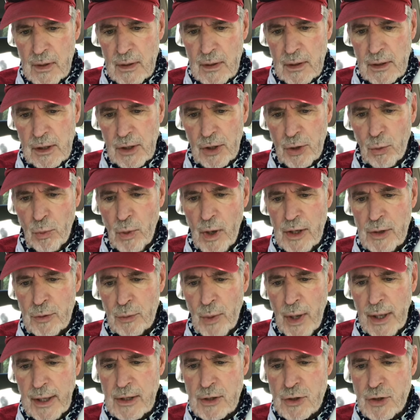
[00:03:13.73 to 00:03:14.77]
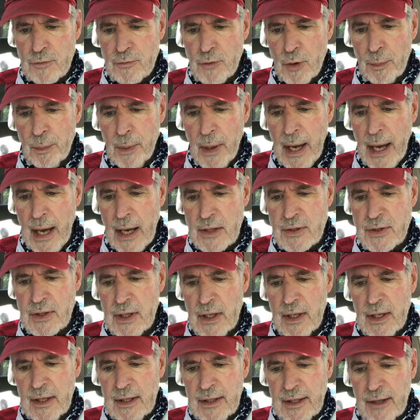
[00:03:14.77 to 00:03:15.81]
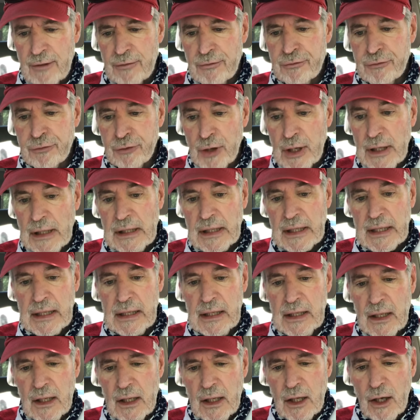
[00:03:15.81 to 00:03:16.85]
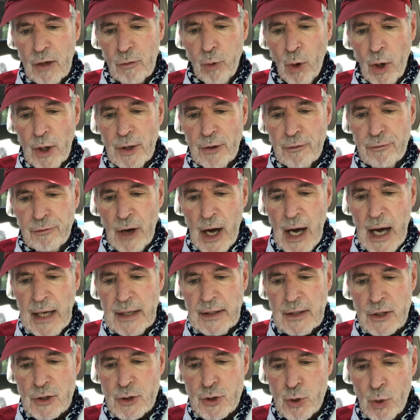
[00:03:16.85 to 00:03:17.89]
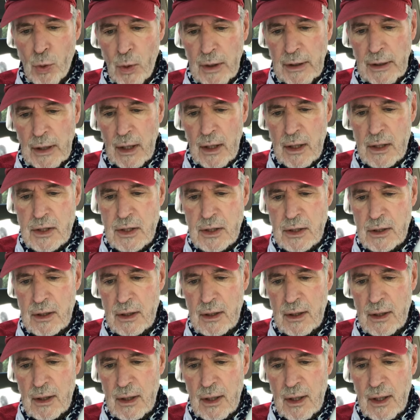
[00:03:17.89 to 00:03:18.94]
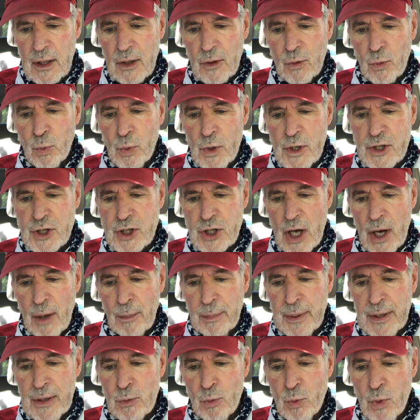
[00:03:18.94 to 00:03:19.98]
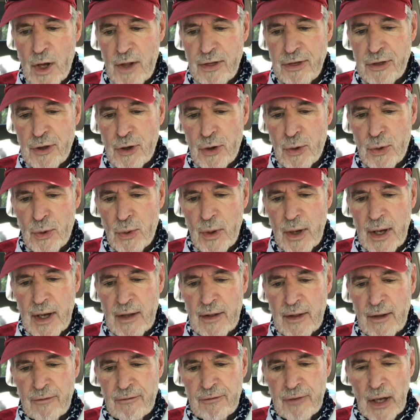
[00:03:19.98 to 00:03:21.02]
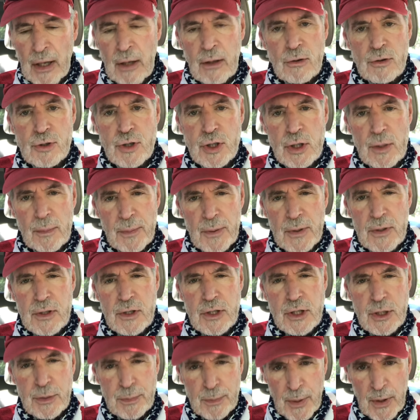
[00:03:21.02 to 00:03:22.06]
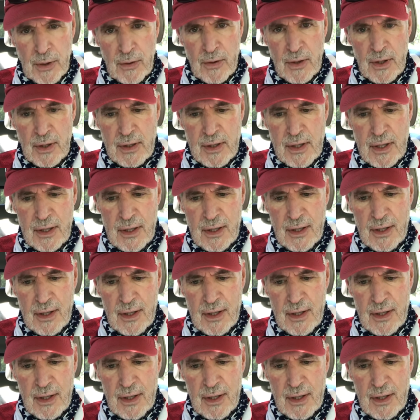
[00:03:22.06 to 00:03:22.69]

Clear away the wreckage of your past. Give freely of what you find and join us. We shall be with you in the fellowship of the Spirit,